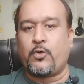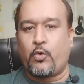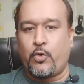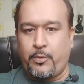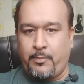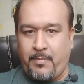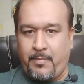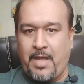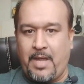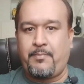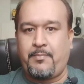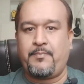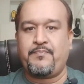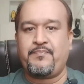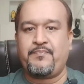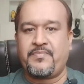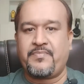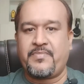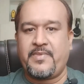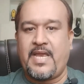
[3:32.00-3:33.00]
the roadmap.
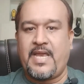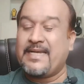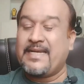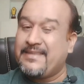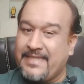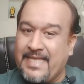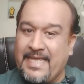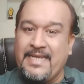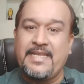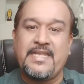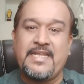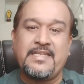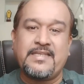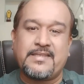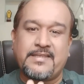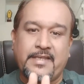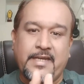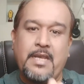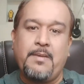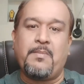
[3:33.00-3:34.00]
And then
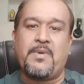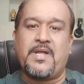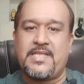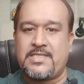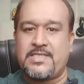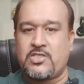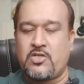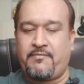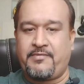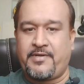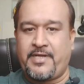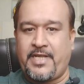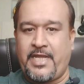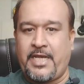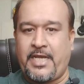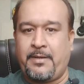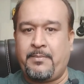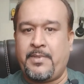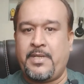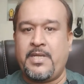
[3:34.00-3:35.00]
in 3 months of
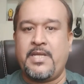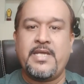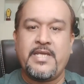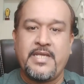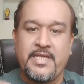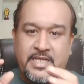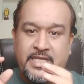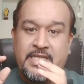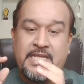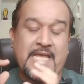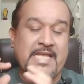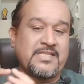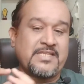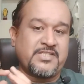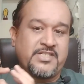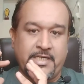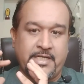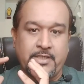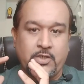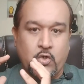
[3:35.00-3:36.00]
time, he
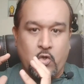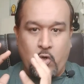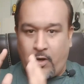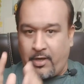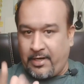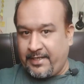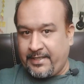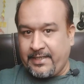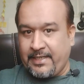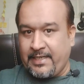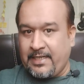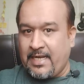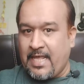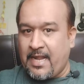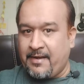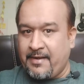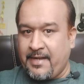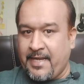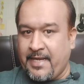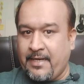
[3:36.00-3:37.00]
has done quality
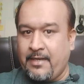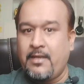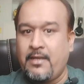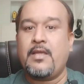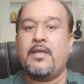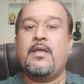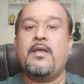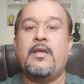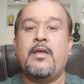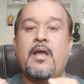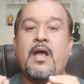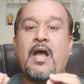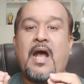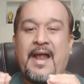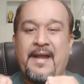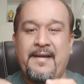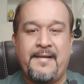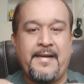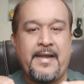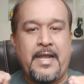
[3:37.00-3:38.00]
learning,
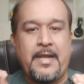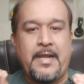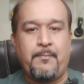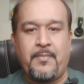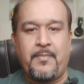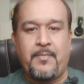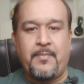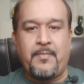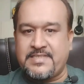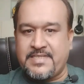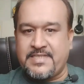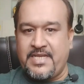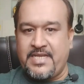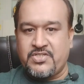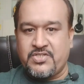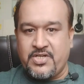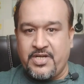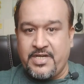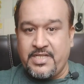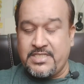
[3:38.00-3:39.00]
100+
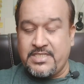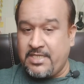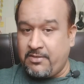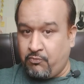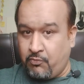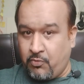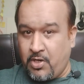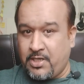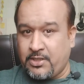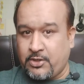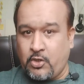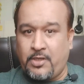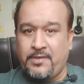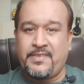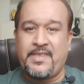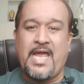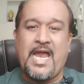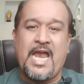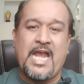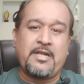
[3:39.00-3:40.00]
case studies. He worked
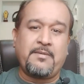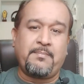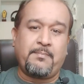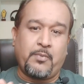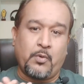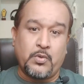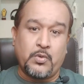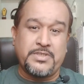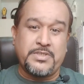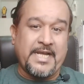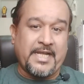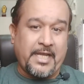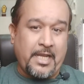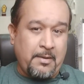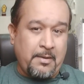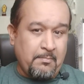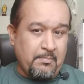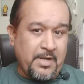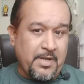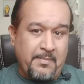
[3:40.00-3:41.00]
on that project
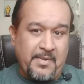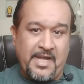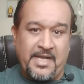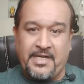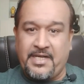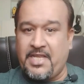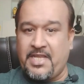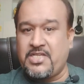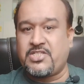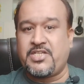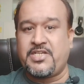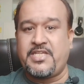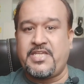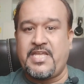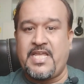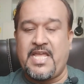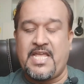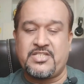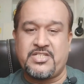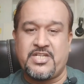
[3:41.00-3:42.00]
implementation
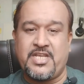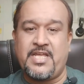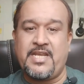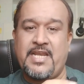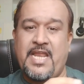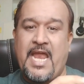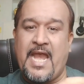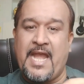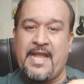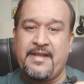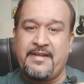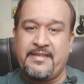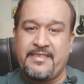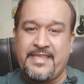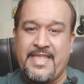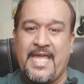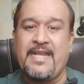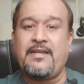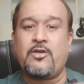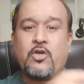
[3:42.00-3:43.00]
he has done
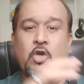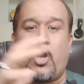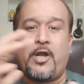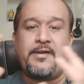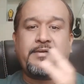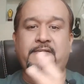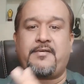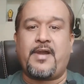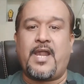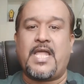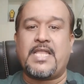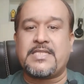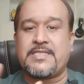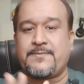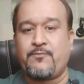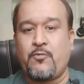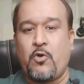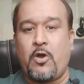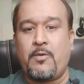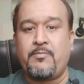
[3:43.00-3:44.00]
and then got
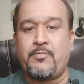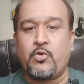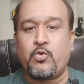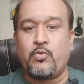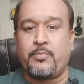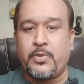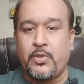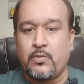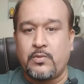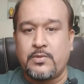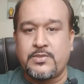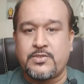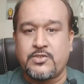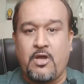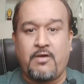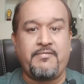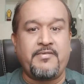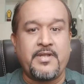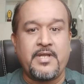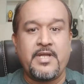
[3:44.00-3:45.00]
transformed to
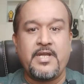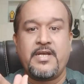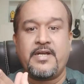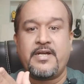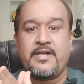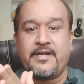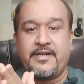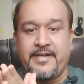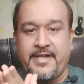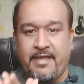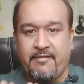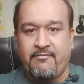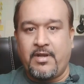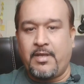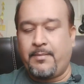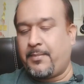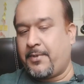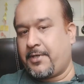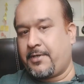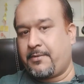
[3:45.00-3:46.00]
MuleSoft
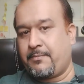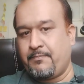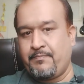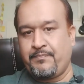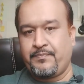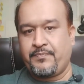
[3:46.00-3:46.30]
developer.